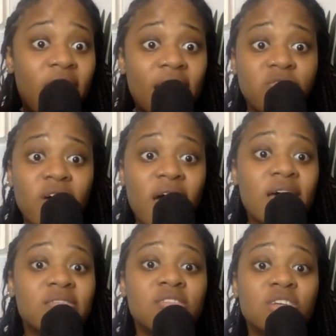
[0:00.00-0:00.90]
Fast,
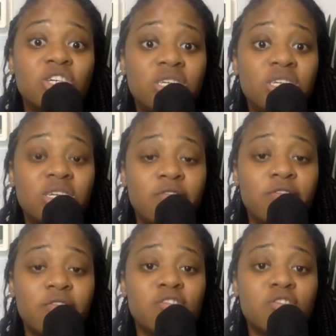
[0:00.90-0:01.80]
fast, she
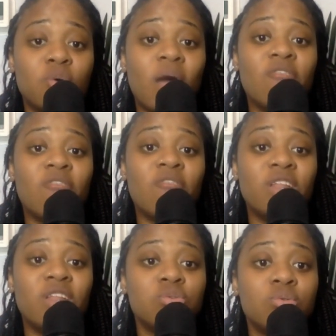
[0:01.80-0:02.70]
delivered. So I
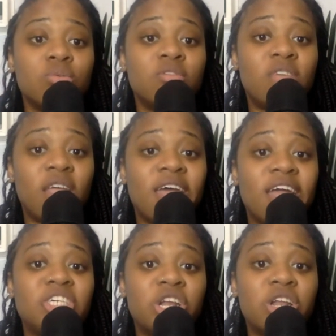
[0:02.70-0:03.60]
really do think
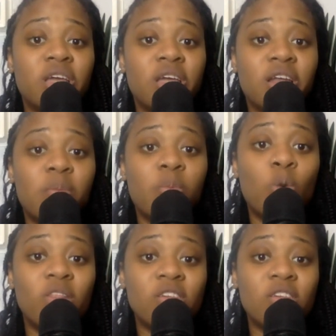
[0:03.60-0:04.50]
that Jada Kingdom
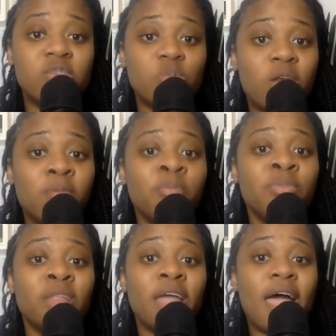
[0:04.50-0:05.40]
won this one.
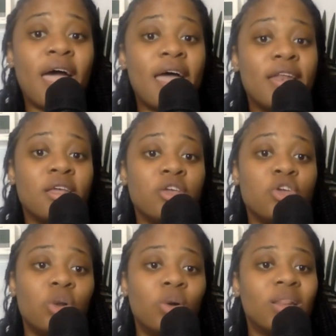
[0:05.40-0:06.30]
And,
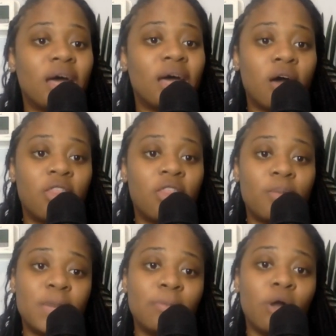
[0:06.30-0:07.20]
you know, a lot of other
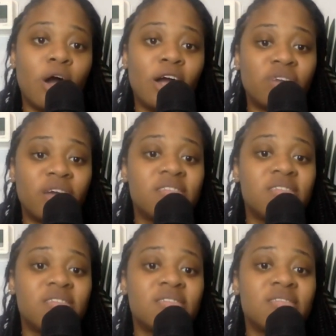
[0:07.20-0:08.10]
people are trying
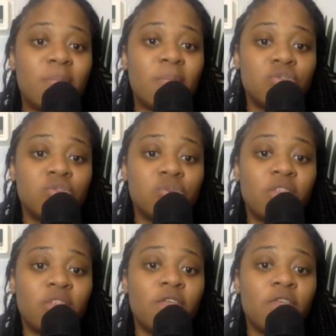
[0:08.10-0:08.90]
to step into it.